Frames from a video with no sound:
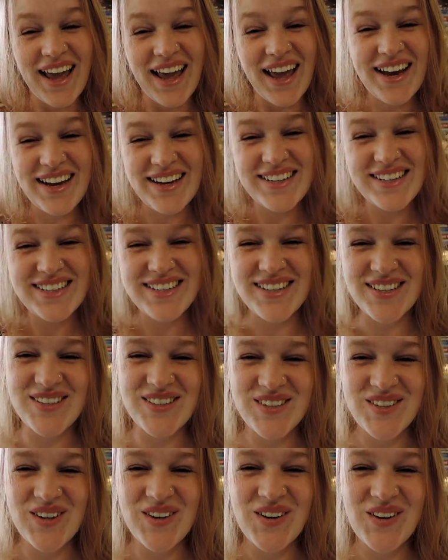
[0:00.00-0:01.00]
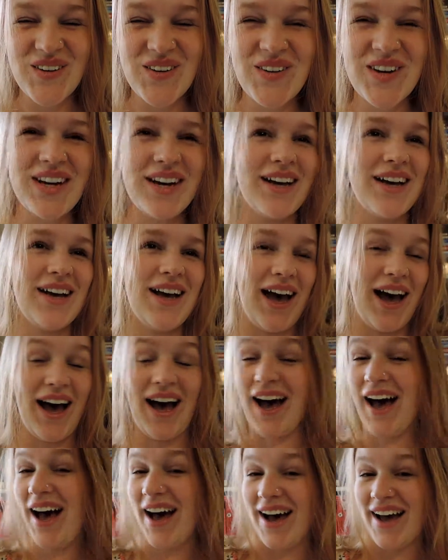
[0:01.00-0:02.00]
Hey guys, so
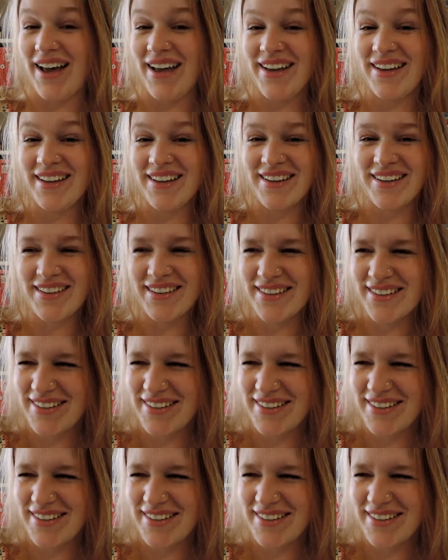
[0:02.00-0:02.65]
hi.